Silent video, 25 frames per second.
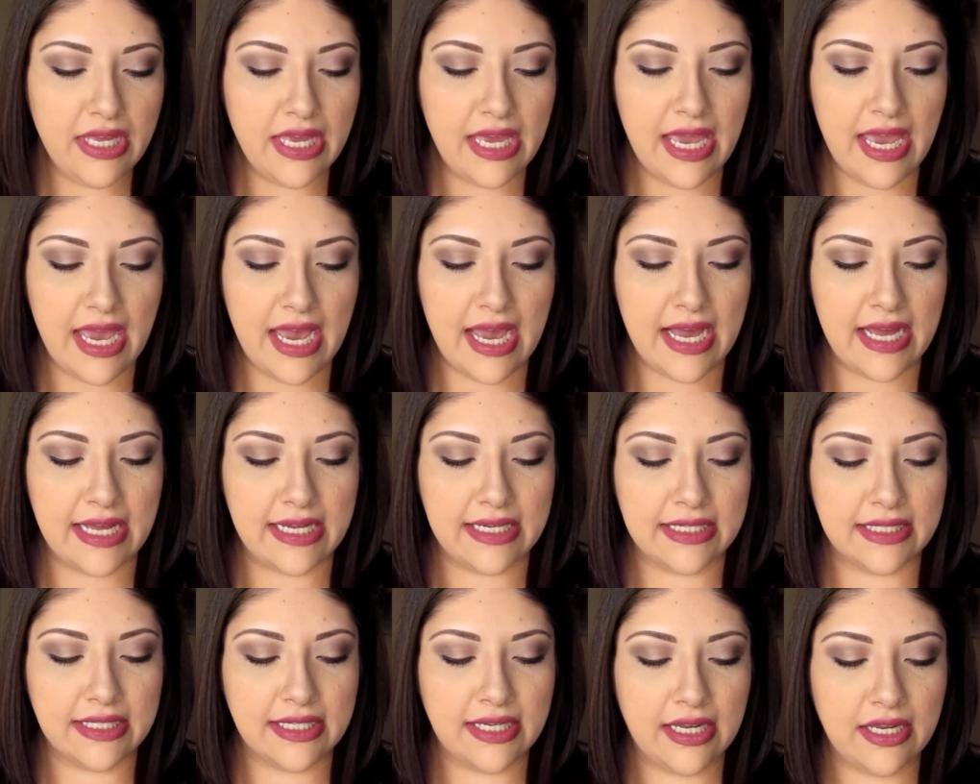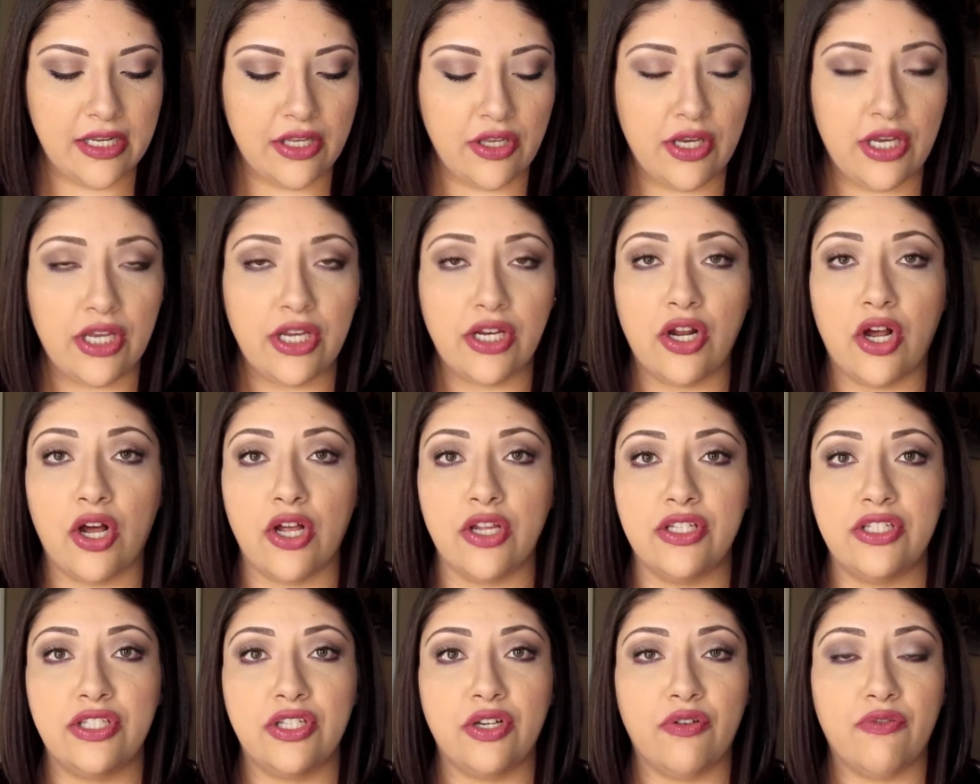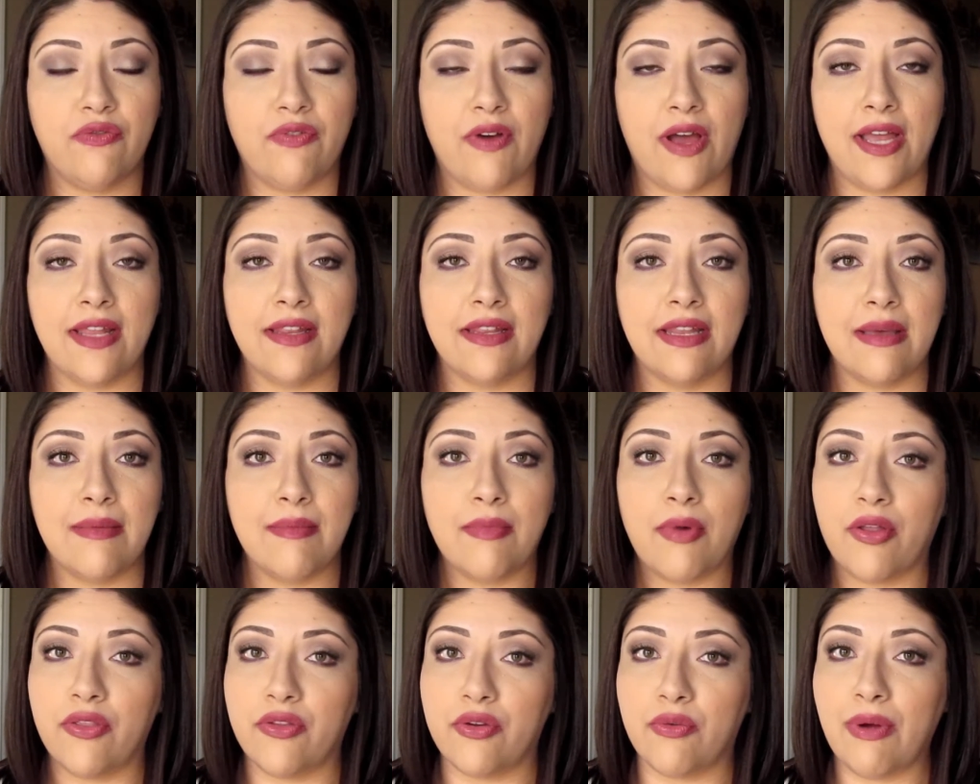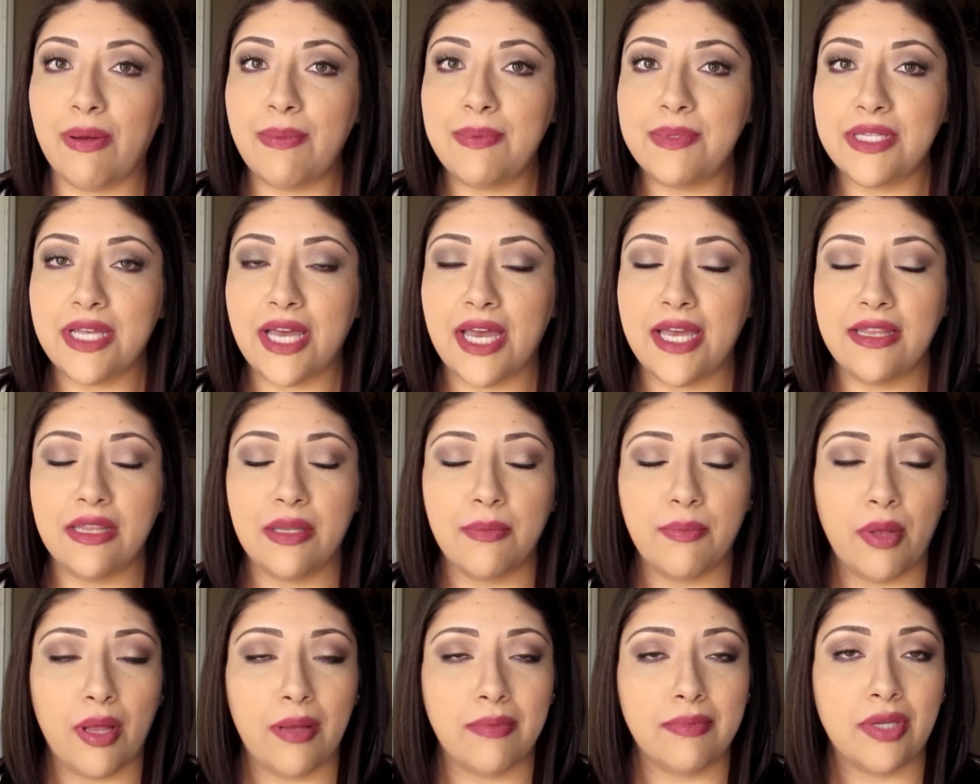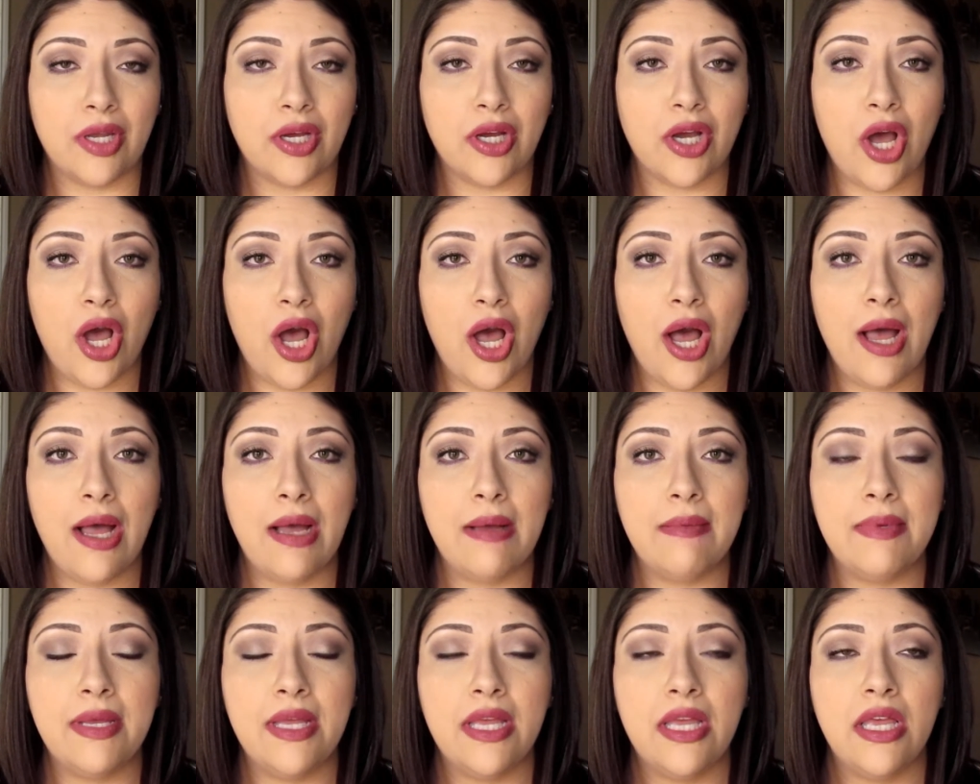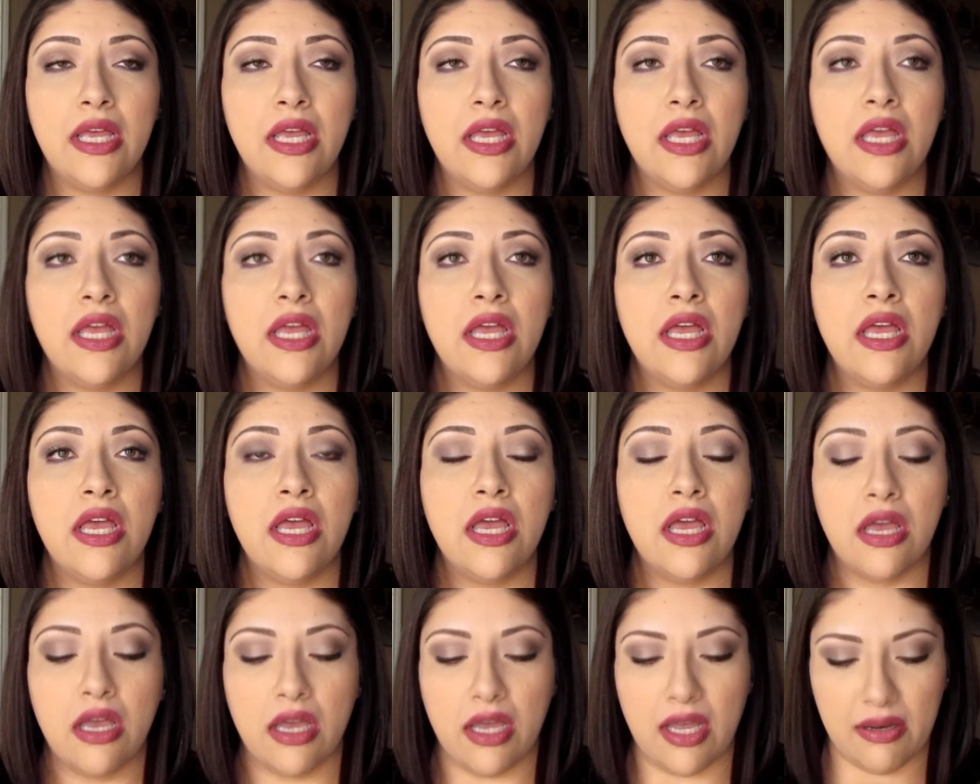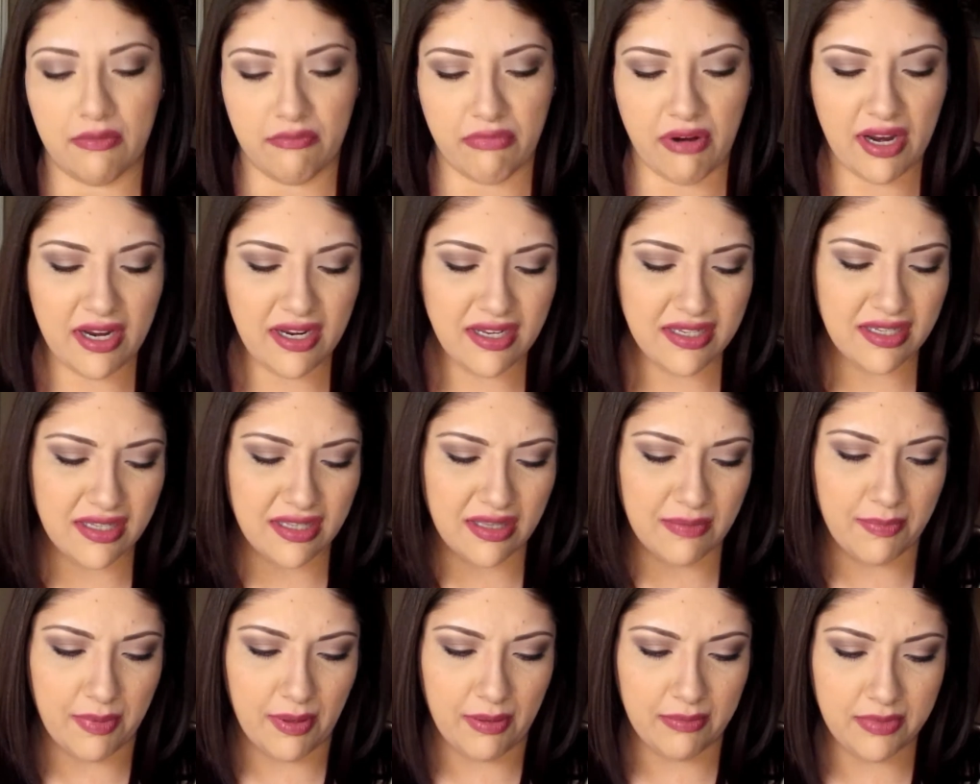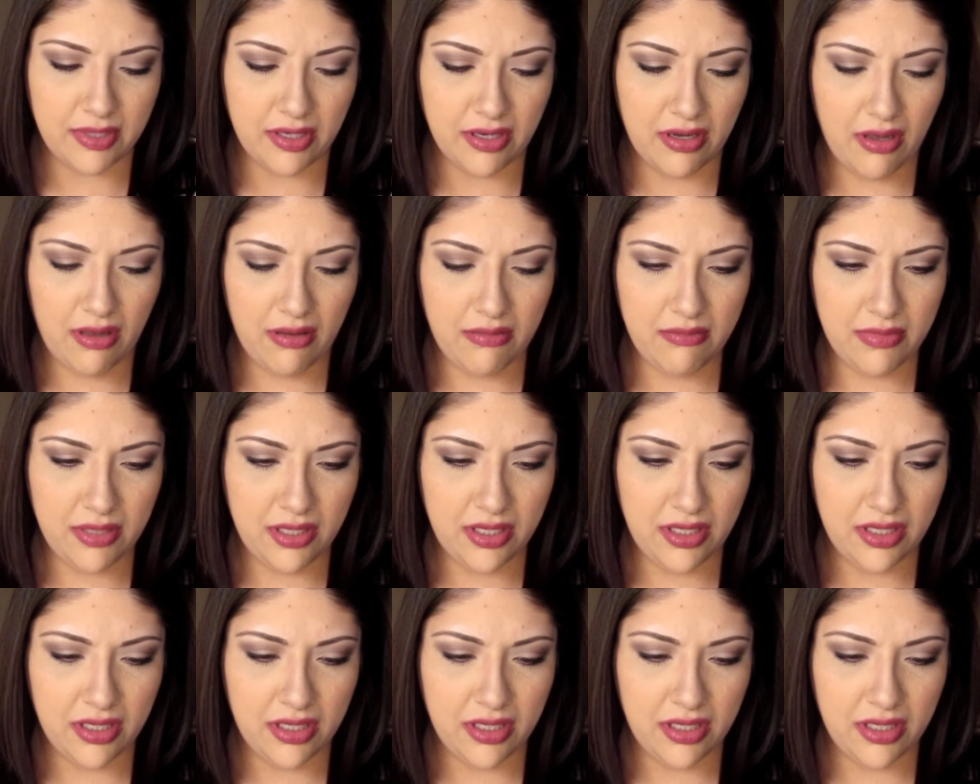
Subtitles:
And you can also find them on their website, thebalm.com. Right, is it thebalm.com?